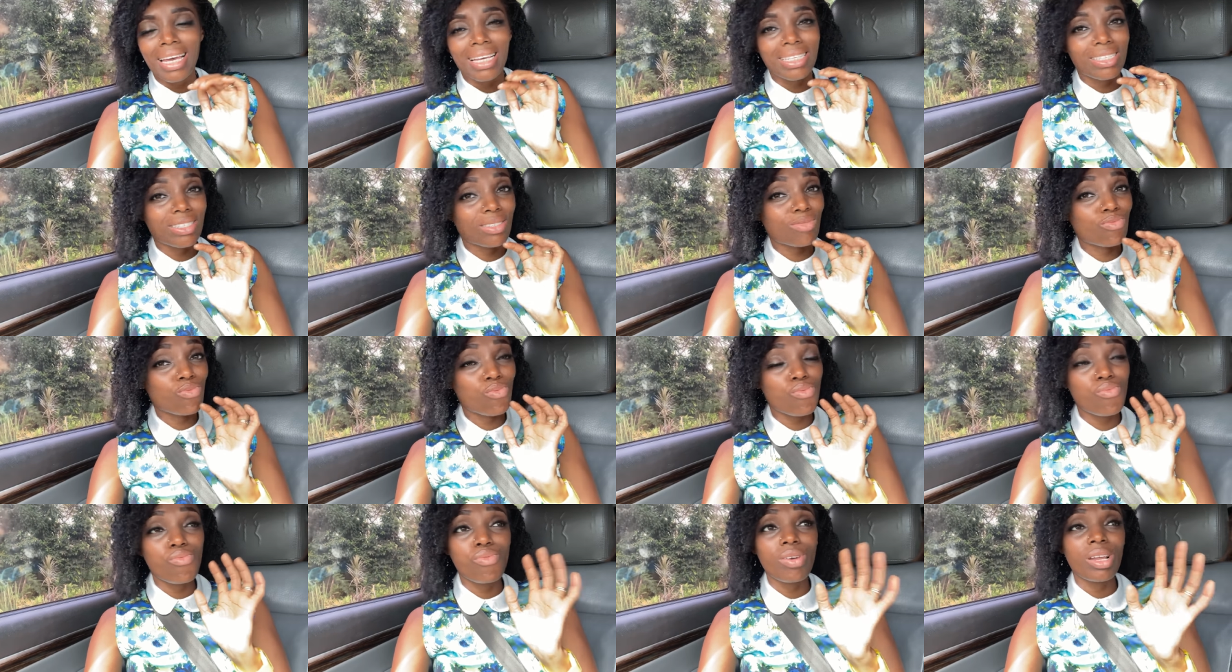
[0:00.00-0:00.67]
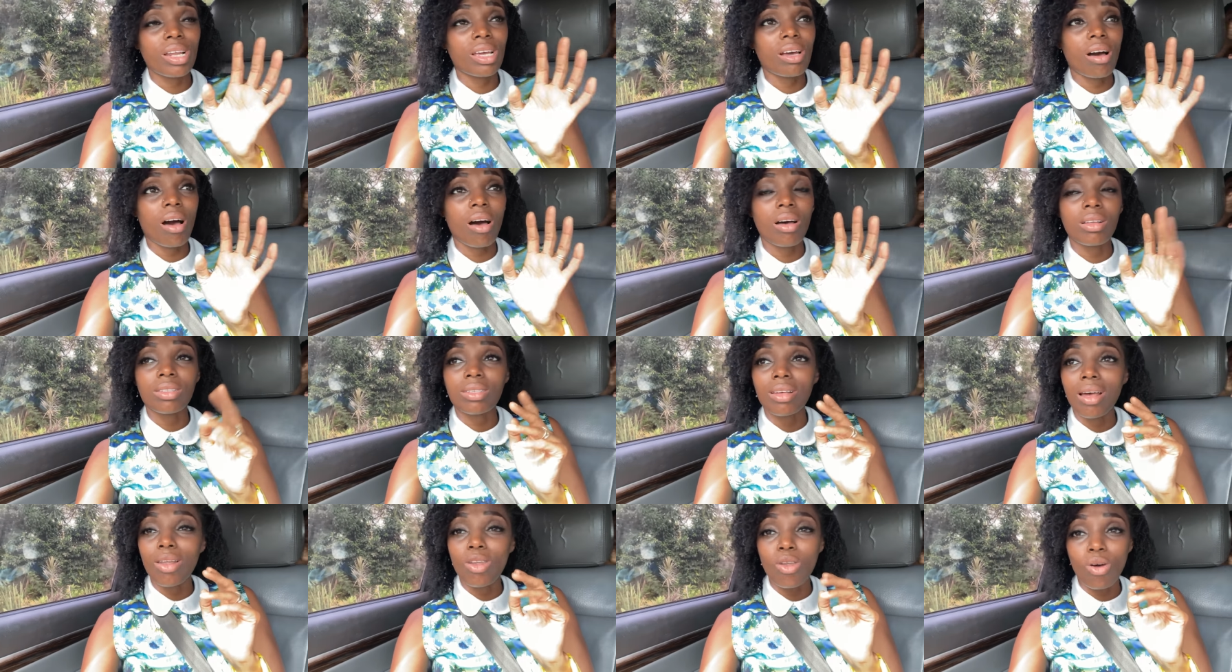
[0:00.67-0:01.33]
it's really
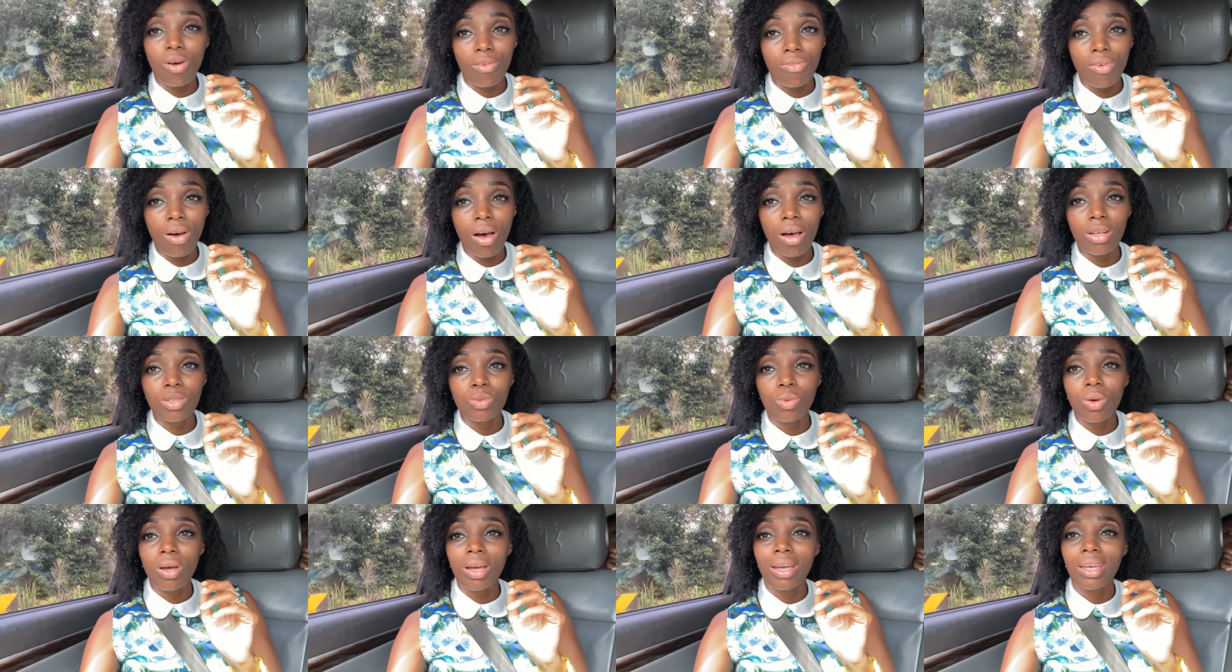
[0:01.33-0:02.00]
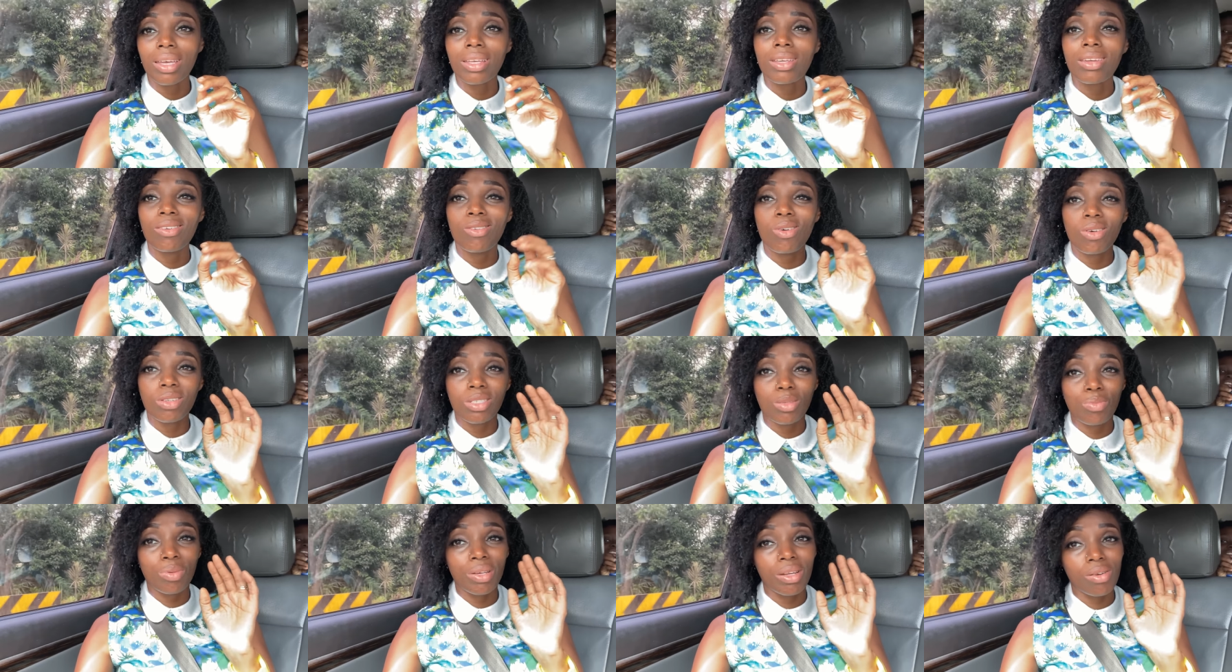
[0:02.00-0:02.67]
hard, a lot of hard work, and you've
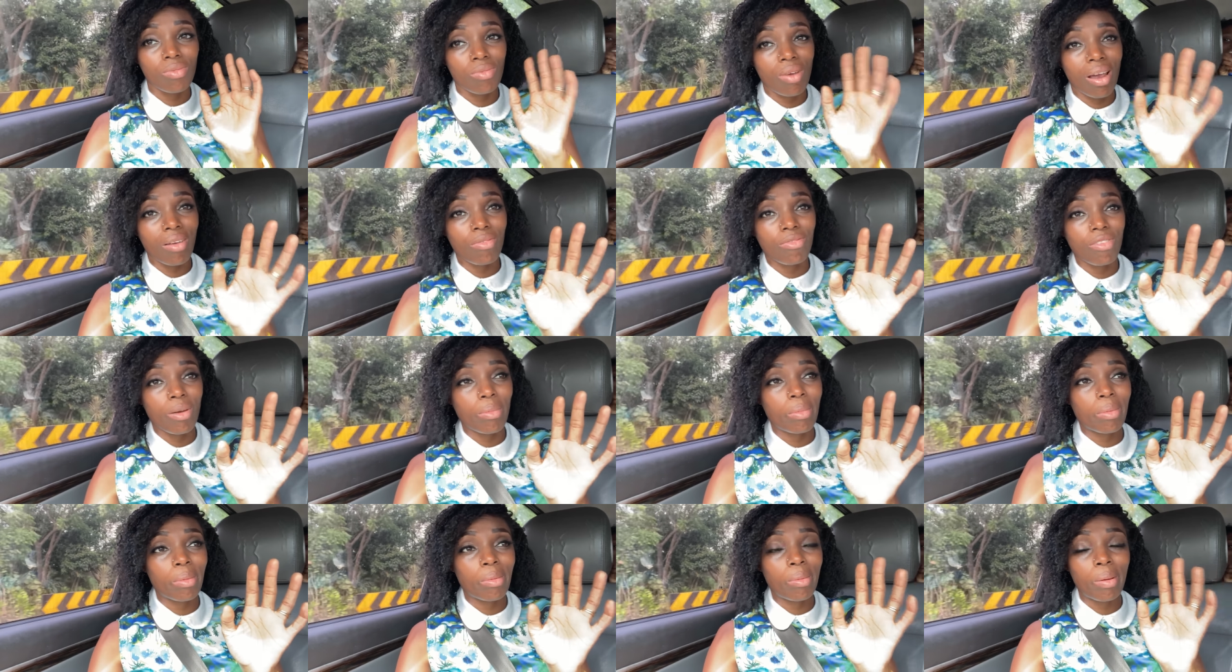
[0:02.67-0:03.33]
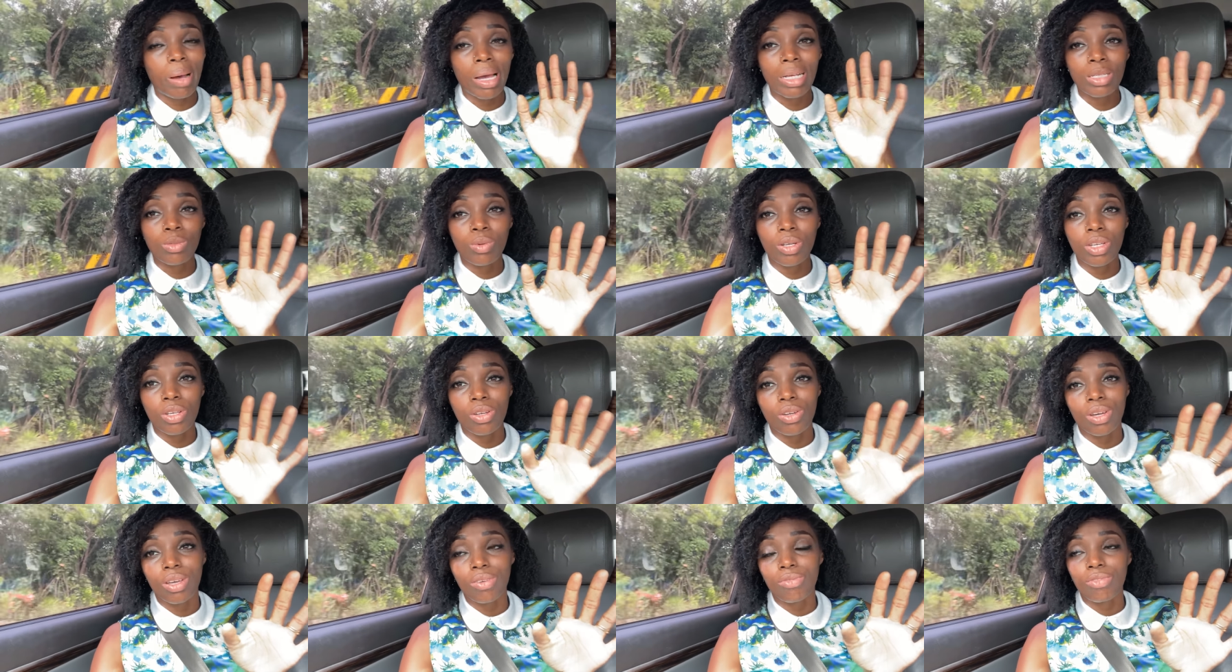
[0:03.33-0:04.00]
got to be in the right frame of mind
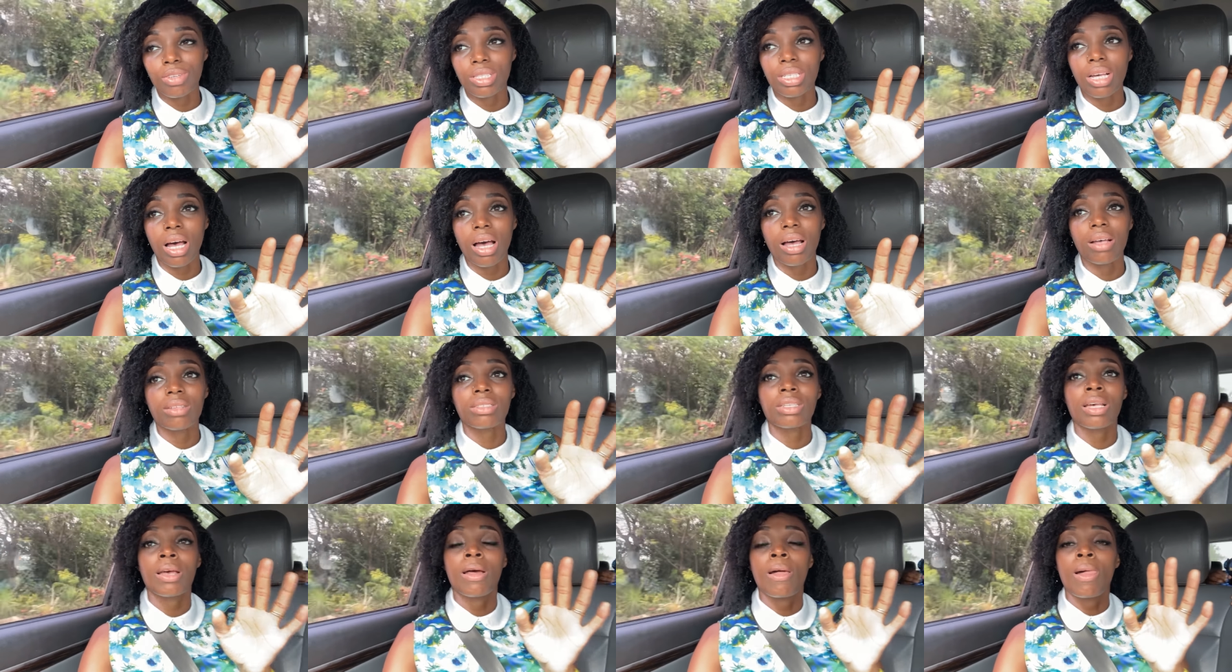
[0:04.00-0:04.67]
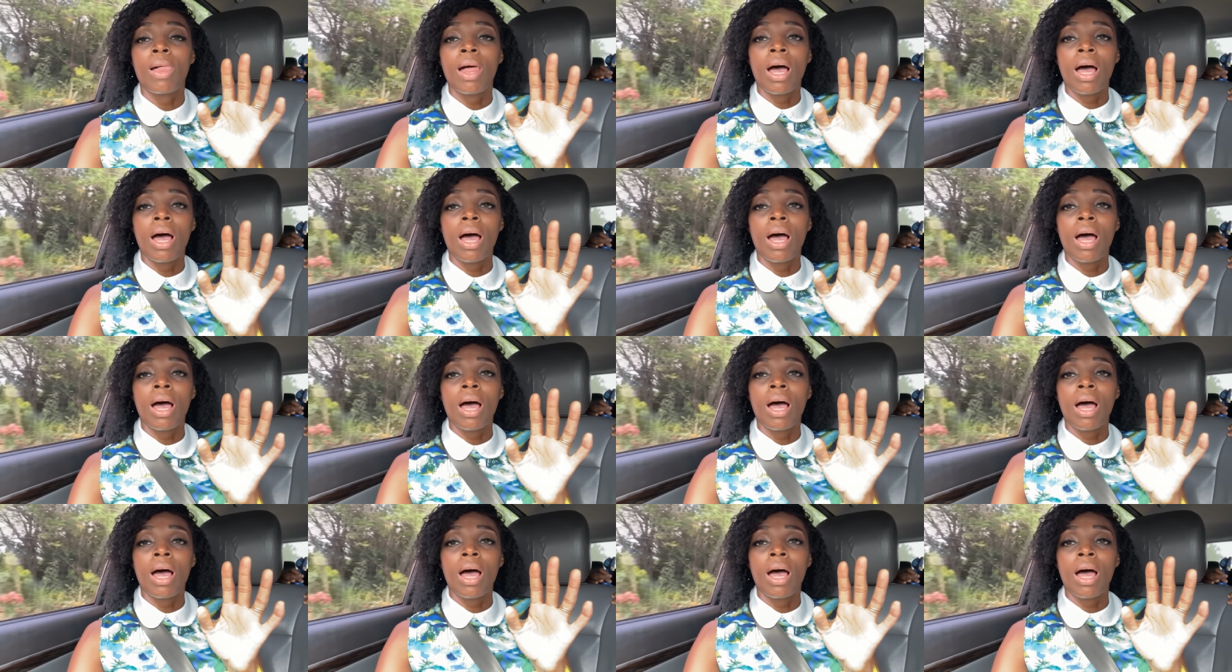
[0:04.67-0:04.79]
when you're looking for tiles.